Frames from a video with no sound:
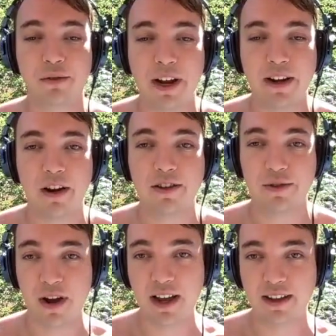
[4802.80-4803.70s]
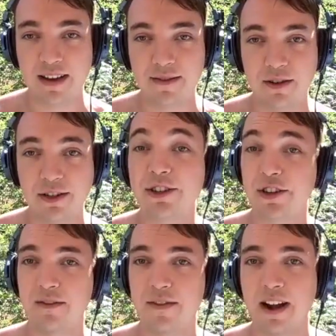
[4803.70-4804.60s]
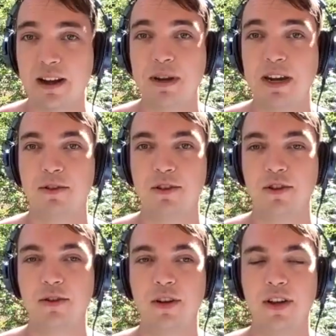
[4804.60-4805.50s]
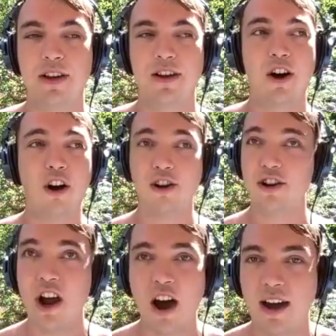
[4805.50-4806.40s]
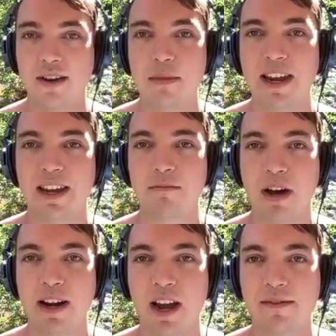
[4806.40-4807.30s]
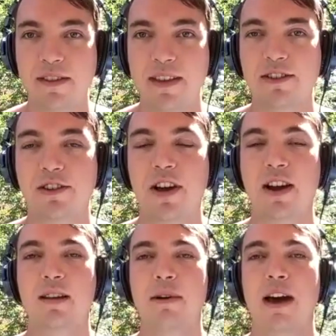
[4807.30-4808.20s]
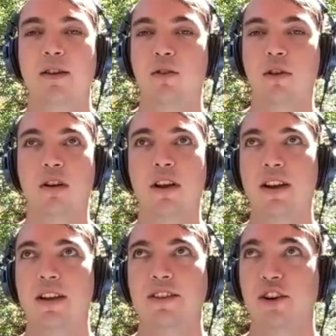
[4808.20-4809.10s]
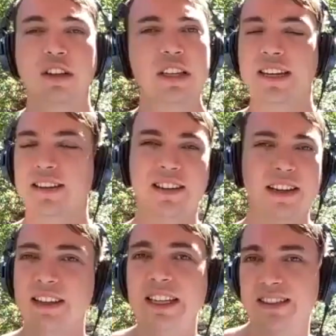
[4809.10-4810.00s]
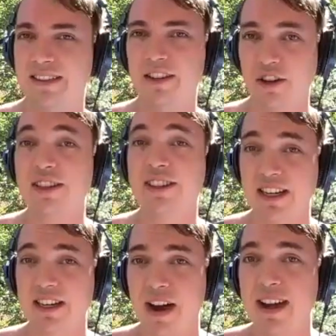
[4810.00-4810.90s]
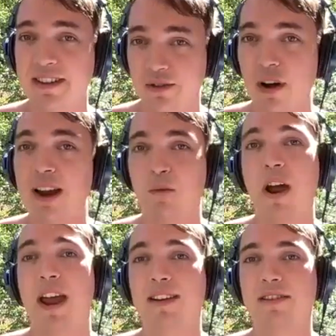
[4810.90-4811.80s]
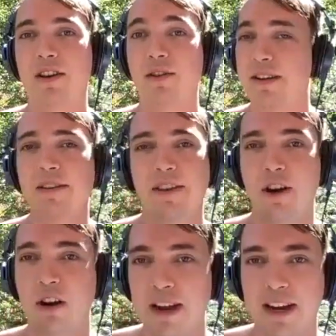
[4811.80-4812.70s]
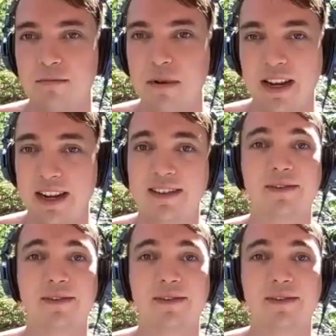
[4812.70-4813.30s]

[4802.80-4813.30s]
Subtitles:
radar to a high level and you start finding people who are not making money off the things they're talking about, or they're at least they're incentivized the right way. So even if they are making money, it's